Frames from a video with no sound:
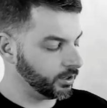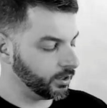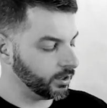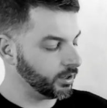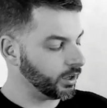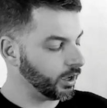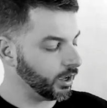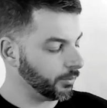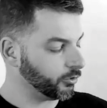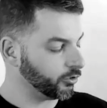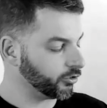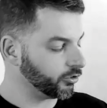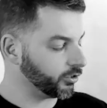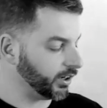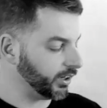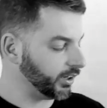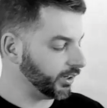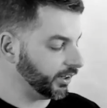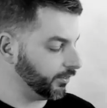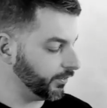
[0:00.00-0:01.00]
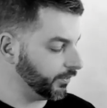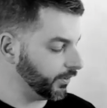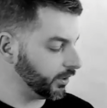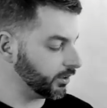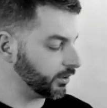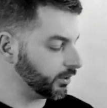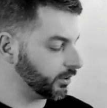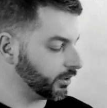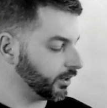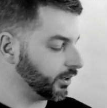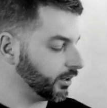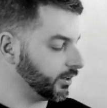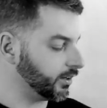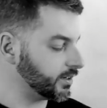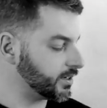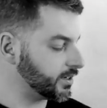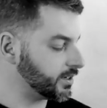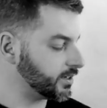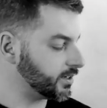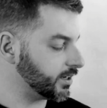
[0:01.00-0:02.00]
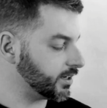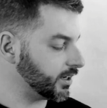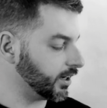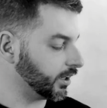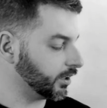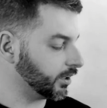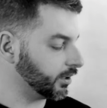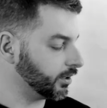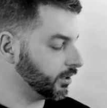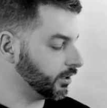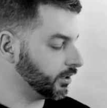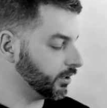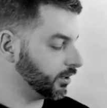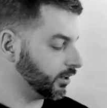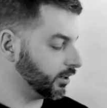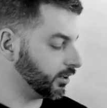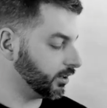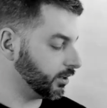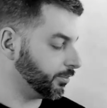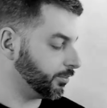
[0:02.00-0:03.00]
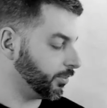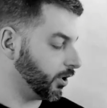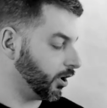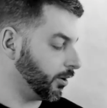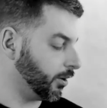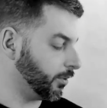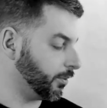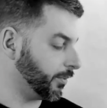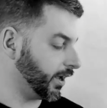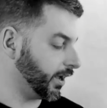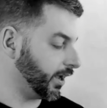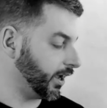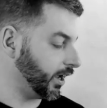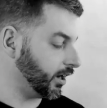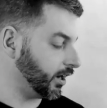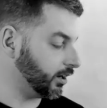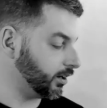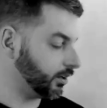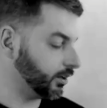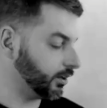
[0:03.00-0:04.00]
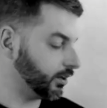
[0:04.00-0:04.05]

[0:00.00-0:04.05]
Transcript: I'm just going to leave it sitting in the palm of my hand,